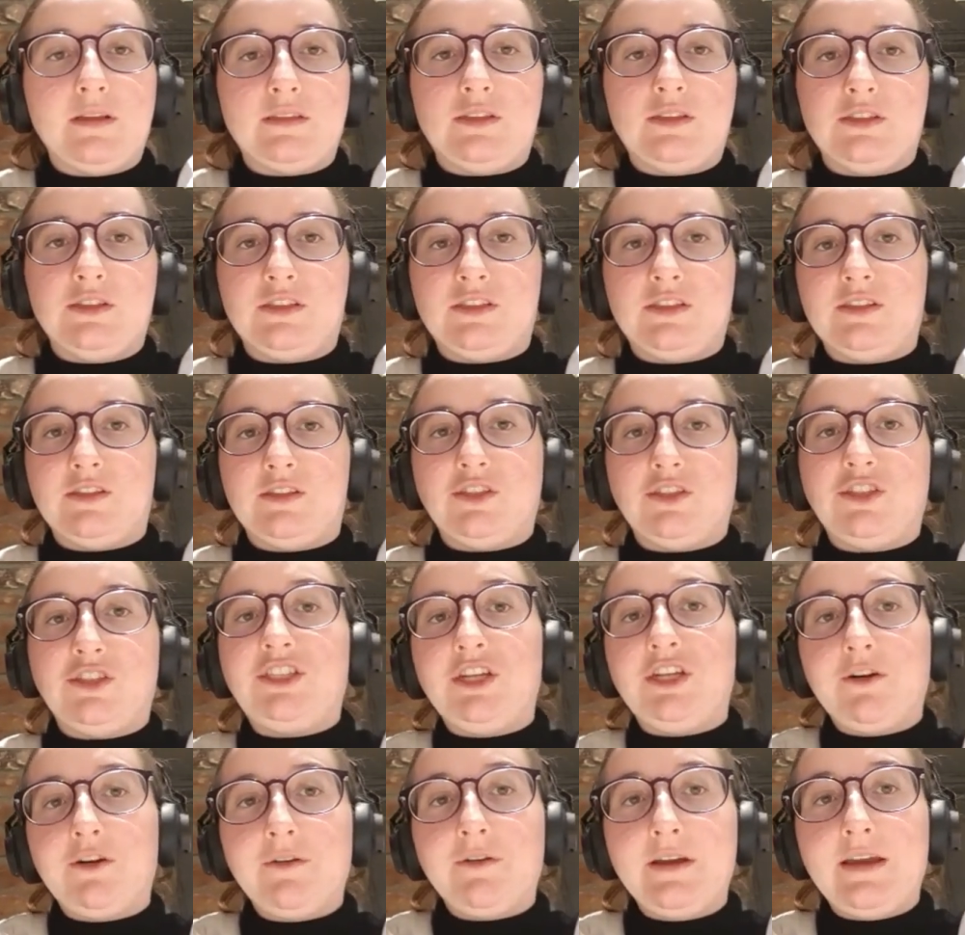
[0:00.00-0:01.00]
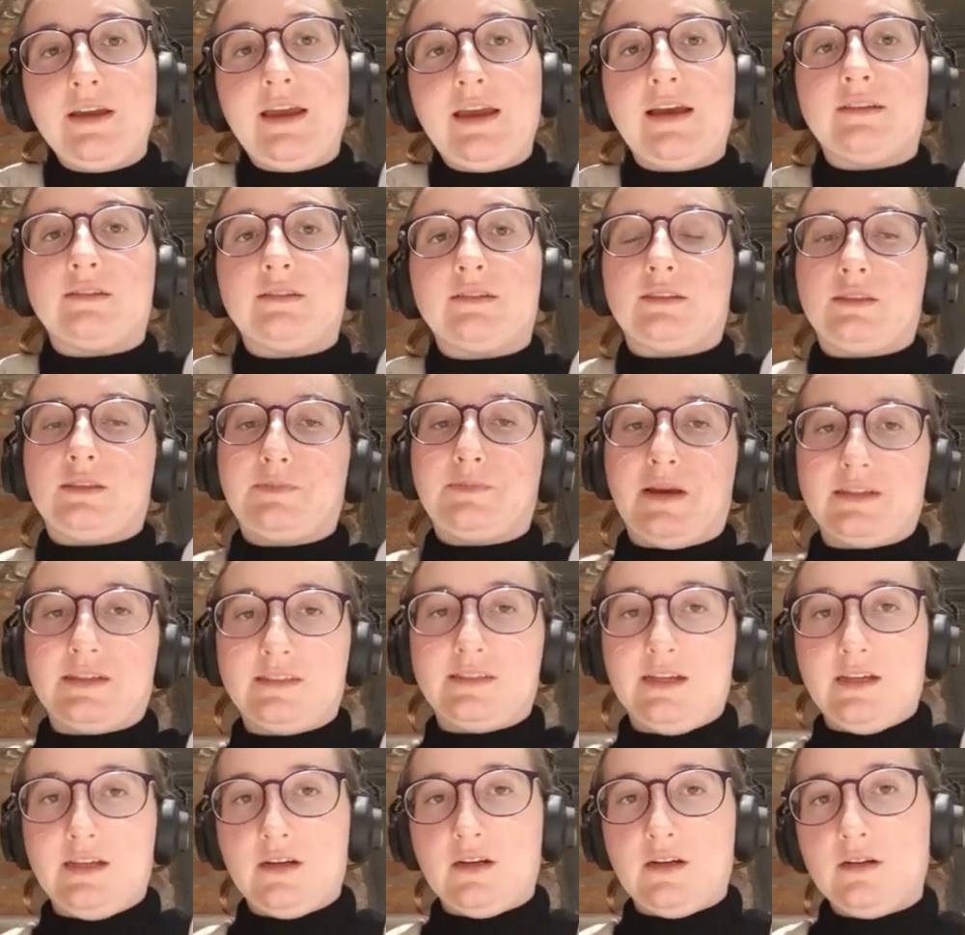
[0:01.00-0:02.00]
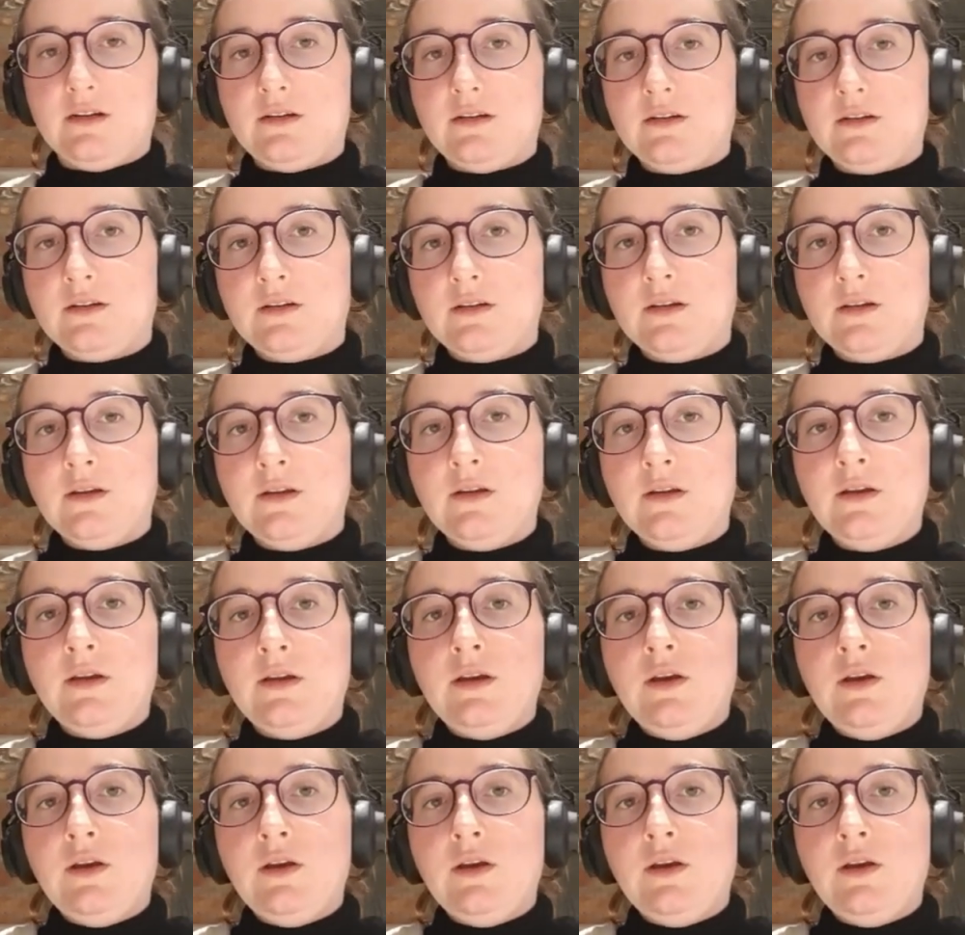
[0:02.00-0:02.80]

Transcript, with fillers: You're still cheering as a spectator, mm-hmm.